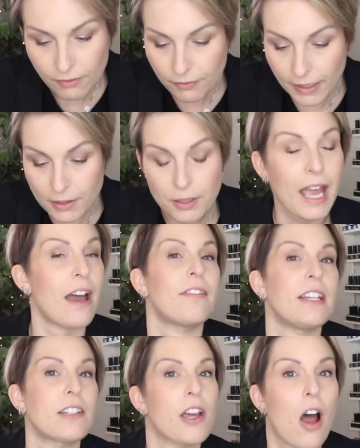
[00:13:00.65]

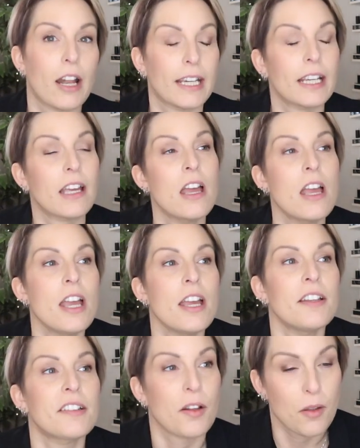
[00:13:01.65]
phytocaffeine tonic.
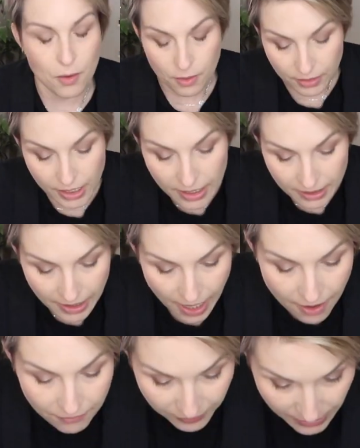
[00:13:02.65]
So the
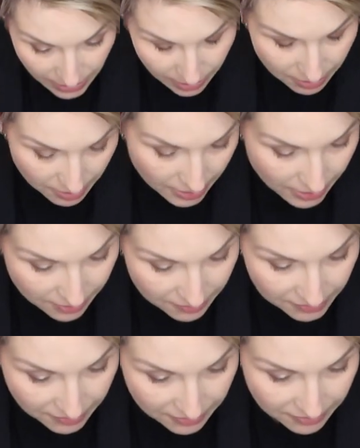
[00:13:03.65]
caffeine is